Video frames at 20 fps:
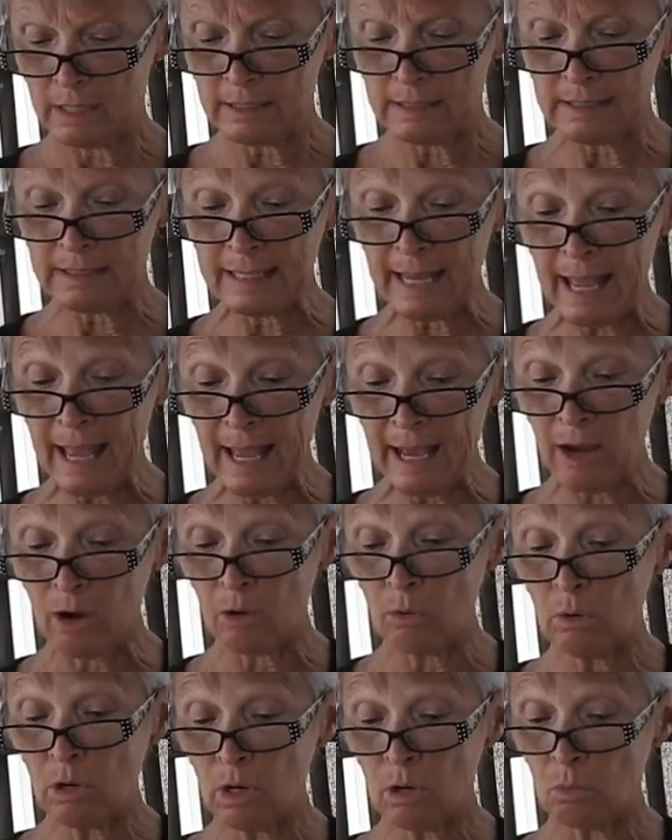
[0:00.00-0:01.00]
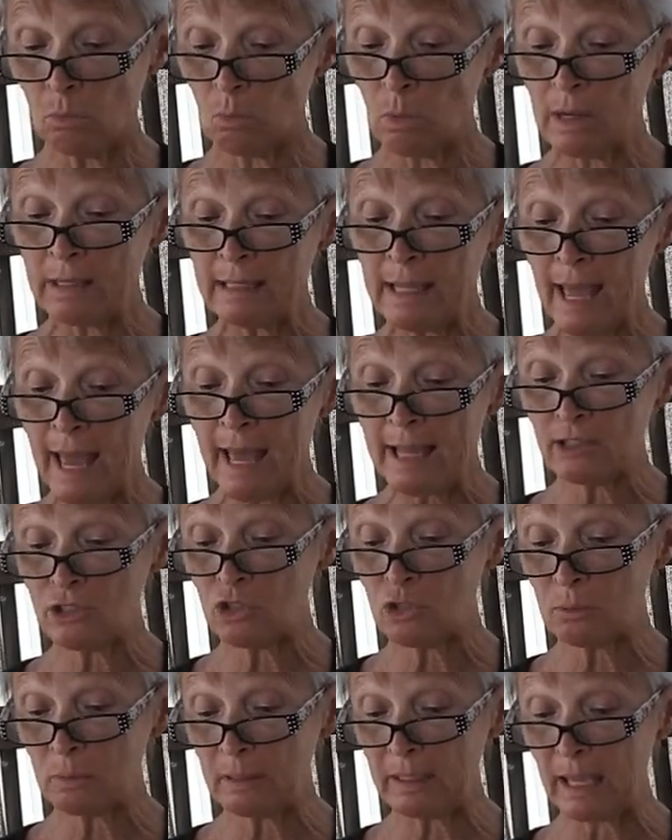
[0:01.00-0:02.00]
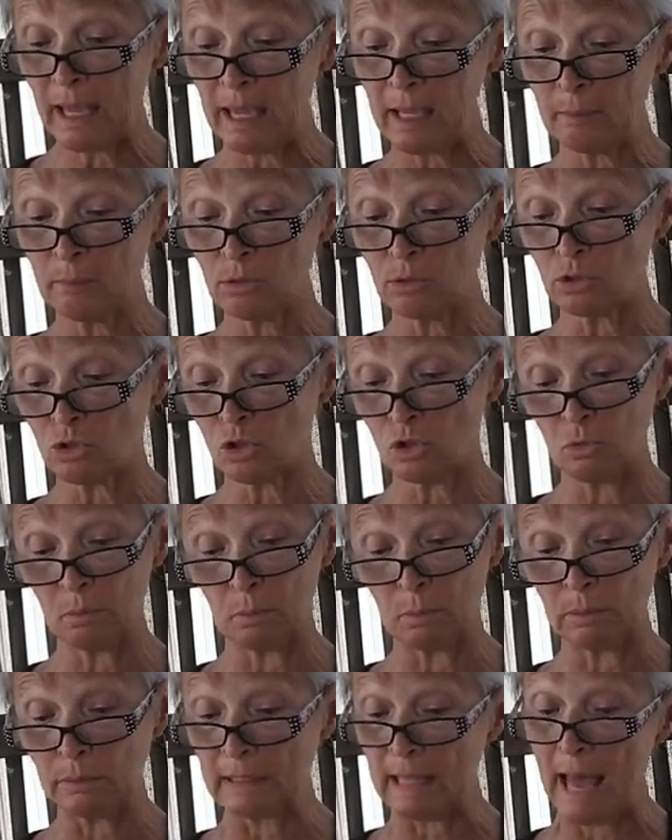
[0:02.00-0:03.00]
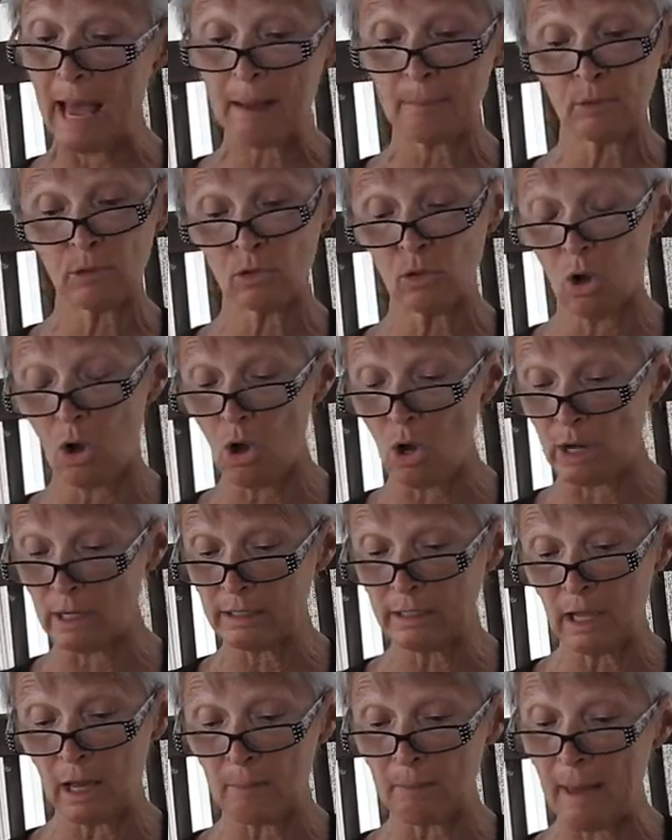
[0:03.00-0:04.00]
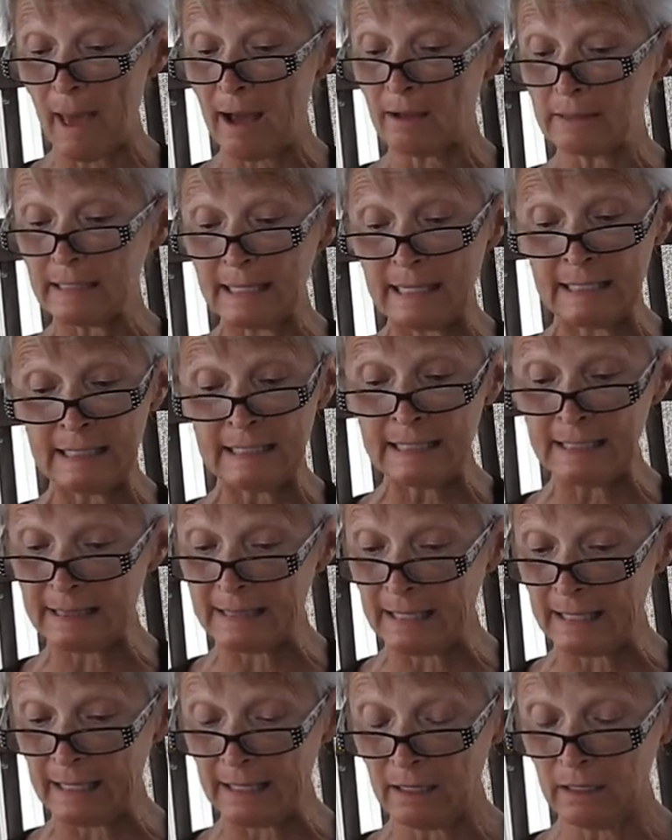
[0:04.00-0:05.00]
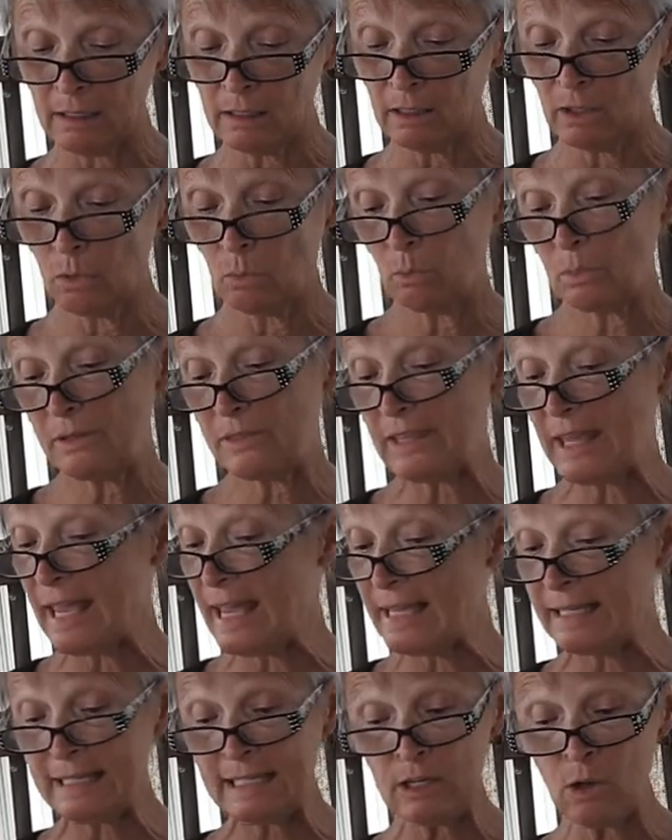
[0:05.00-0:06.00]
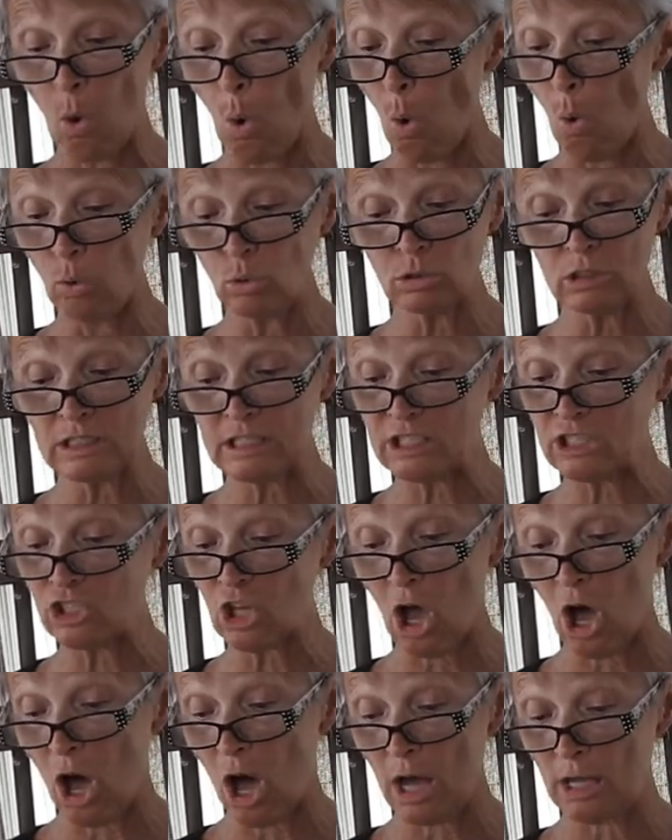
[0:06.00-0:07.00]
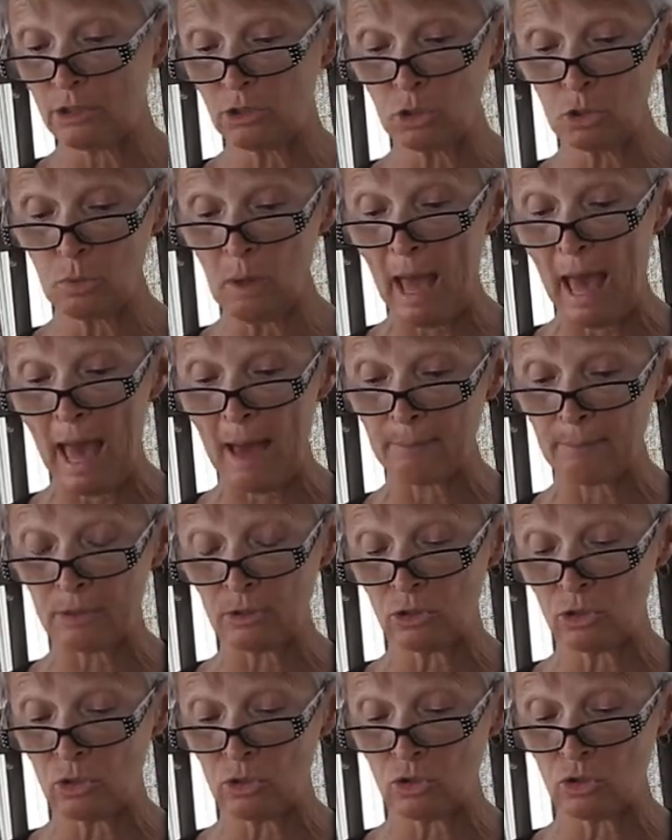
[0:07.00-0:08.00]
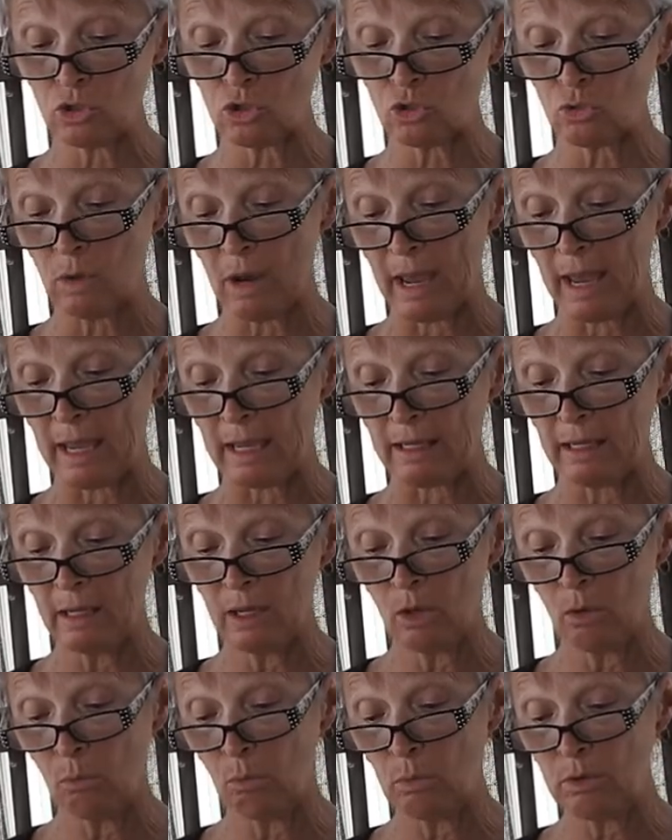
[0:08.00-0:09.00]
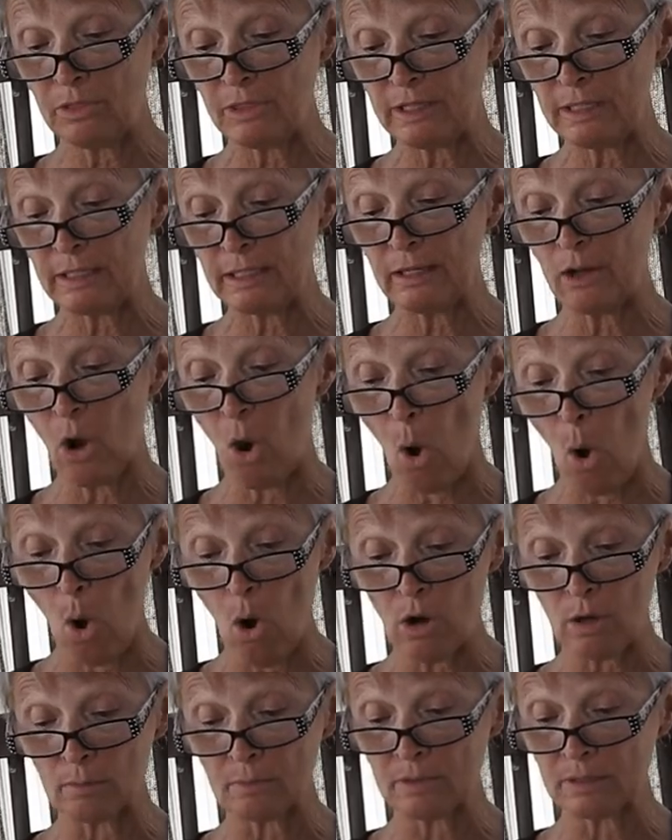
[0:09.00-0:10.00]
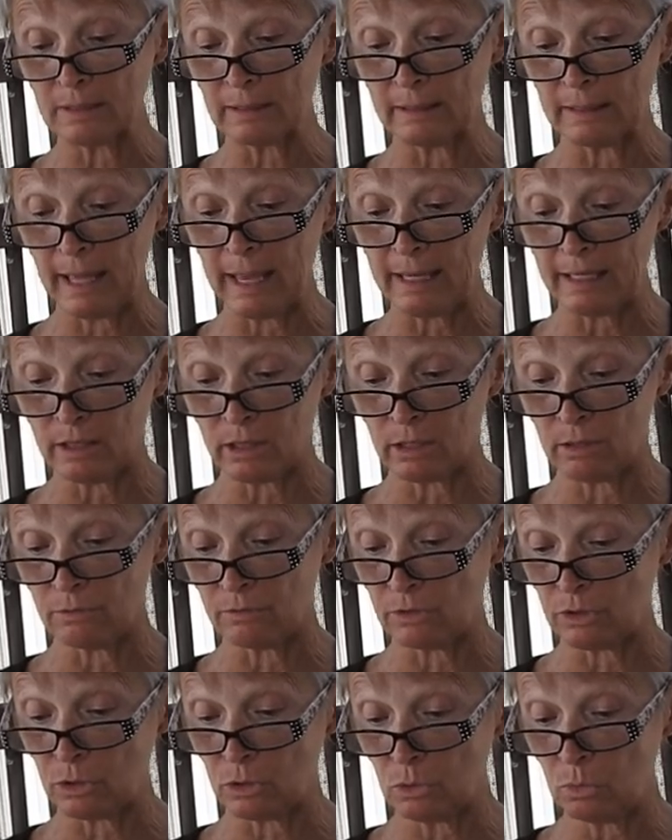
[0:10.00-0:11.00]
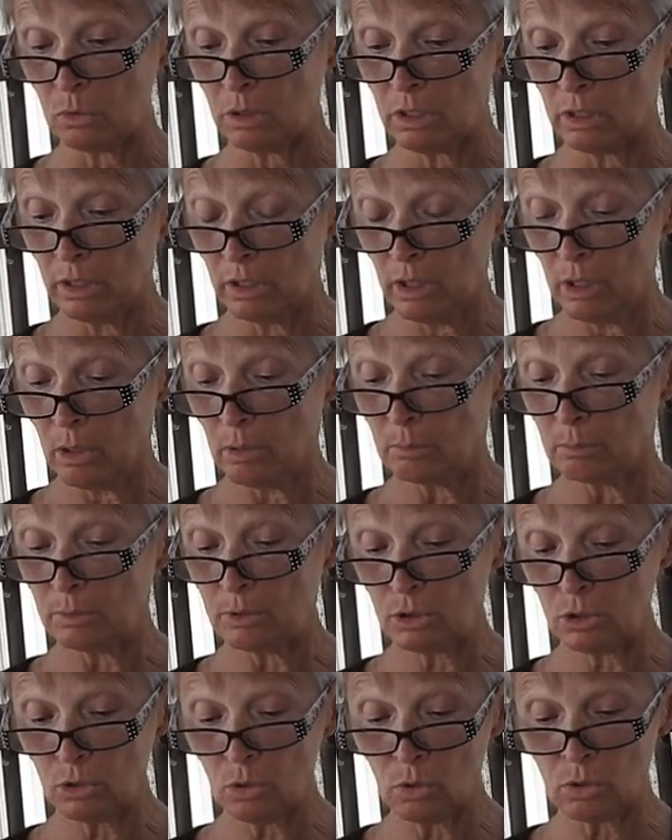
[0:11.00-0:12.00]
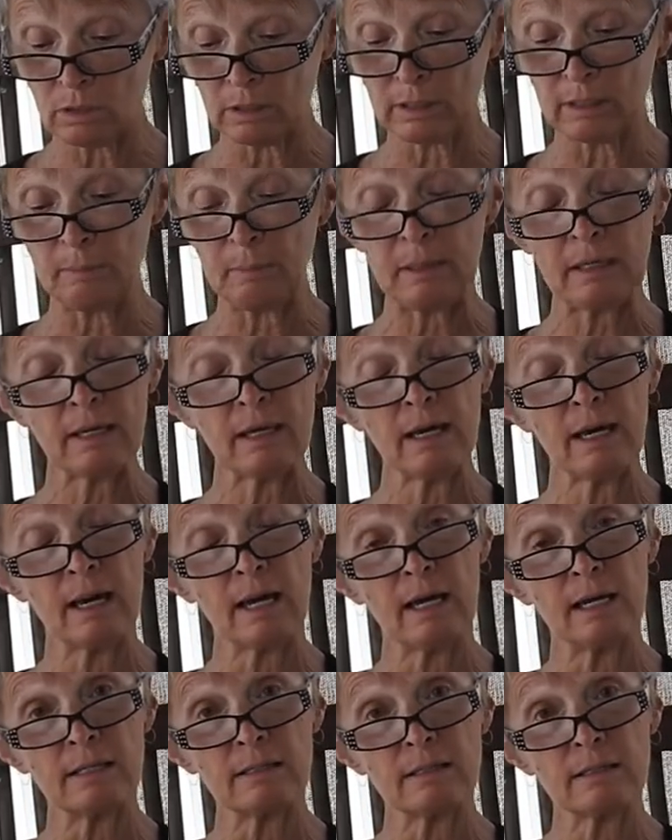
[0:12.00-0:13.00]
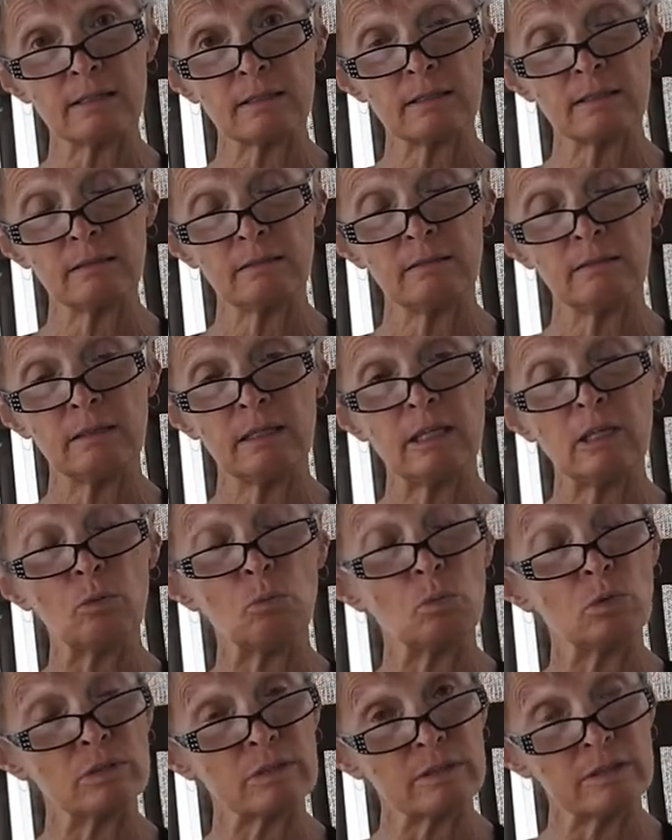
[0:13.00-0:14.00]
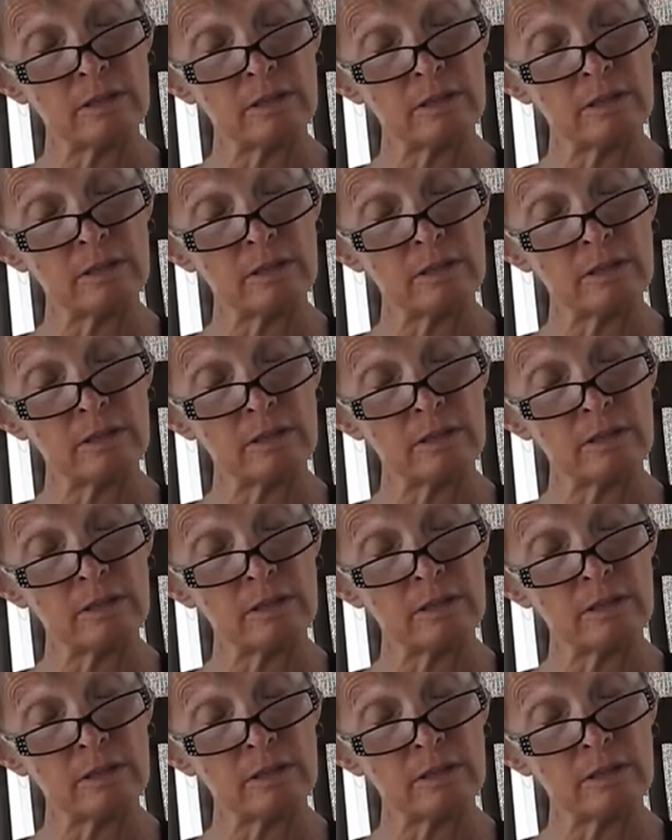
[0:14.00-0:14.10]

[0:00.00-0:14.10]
Now, one had to be able to blabber on about anything with any old sod who happened to stray within an arm's length of you purely because it was